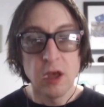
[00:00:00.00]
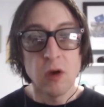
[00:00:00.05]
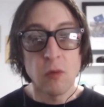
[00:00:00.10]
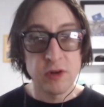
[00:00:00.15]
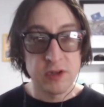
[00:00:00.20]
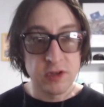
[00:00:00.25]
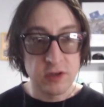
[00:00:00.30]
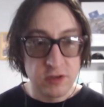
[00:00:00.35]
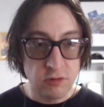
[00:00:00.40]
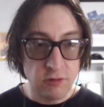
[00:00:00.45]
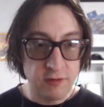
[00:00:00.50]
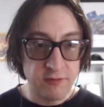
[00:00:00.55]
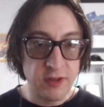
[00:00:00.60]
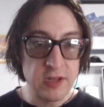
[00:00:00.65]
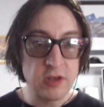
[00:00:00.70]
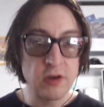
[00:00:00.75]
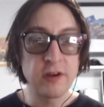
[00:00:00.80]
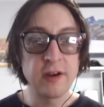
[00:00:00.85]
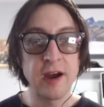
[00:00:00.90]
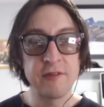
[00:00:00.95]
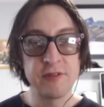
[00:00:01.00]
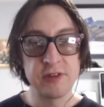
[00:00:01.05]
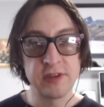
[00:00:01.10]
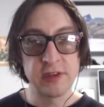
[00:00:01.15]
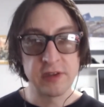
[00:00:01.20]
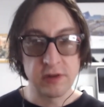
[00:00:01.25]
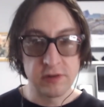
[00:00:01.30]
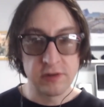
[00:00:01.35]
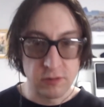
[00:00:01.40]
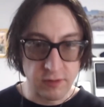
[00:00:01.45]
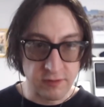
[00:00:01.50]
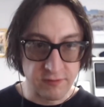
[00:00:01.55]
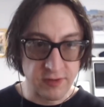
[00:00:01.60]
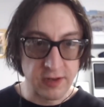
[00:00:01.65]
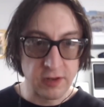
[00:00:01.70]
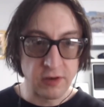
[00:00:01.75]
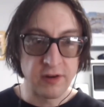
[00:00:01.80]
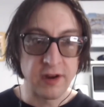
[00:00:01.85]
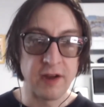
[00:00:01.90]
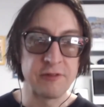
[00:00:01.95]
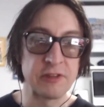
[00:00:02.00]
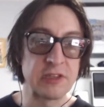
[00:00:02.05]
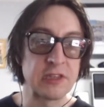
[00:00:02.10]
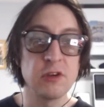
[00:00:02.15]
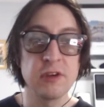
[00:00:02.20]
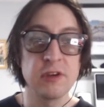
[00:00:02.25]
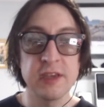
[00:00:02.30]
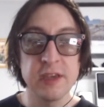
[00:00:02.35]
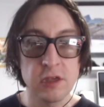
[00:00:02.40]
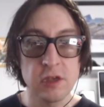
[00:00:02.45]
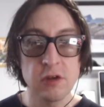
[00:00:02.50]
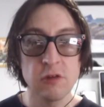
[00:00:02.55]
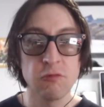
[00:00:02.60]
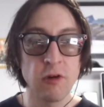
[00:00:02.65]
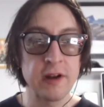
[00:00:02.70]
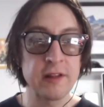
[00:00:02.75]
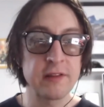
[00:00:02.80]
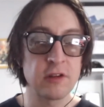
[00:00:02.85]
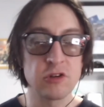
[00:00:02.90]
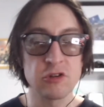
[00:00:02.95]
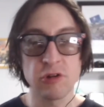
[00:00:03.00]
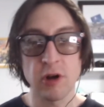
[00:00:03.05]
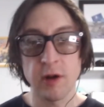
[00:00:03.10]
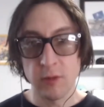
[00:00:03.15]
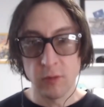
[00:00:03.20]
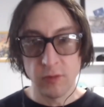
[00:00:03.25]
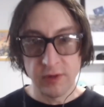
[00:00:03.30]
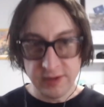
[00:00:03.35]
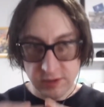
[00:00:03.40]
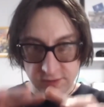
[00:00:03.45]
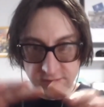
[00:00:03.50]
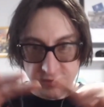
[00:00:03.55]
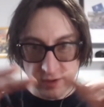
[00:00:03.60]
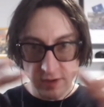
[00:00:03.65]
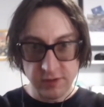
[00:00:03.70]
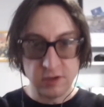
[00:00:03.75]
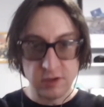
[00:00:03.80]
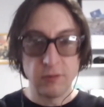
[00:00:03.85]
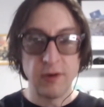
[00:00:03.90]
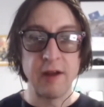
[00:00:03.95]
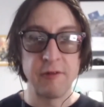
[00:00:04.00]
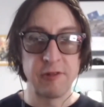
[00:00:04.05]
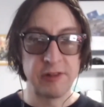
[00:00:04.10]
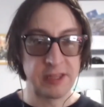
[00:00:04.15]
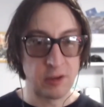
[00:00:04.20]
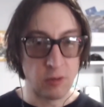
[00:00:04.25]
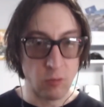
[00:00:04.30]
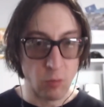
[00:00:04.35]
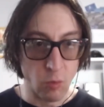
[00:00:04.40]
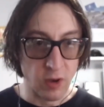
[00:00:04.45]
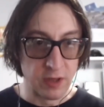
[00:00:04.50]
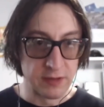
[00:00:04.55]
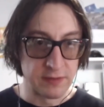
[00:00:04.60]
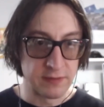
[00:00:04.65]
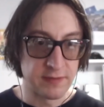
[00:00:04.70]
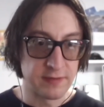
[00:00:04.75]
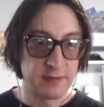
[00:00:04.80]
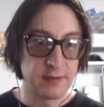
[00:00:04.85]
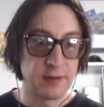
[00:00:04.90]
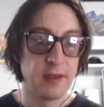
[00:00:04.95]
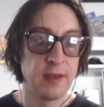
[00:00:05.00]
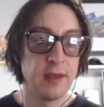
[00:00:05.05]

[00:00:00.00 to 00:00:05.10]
when you're doing video conferencing you're doing video conferencing you, you run into trouble when you start to do everything at once